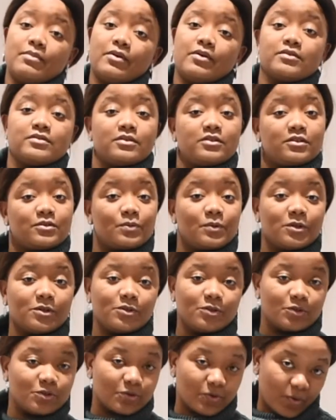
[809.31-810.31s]
because I just wanted
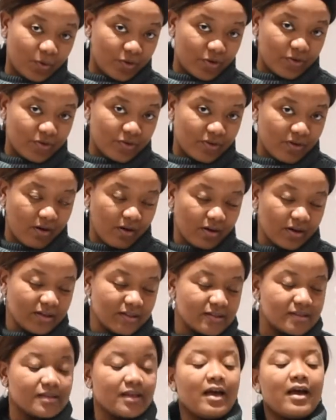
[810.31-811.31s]
to show you
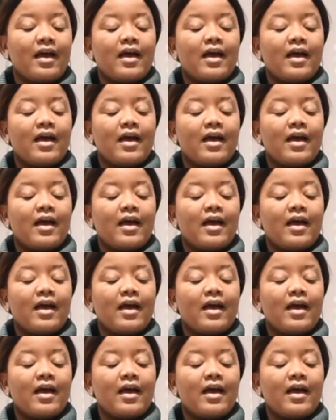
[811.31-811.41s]
guys